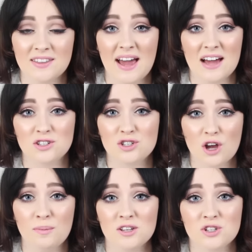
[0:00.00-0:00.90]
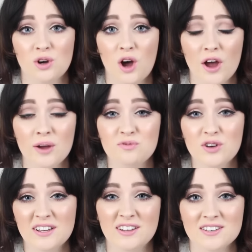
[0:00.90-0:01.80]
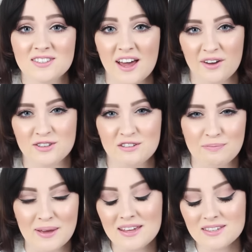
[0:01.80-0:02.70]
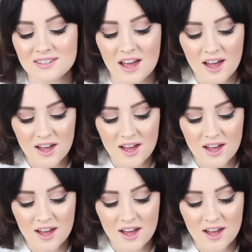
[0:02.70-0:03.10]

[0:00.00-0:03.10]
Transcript: and they add so much to your home. Really nice decorative piece.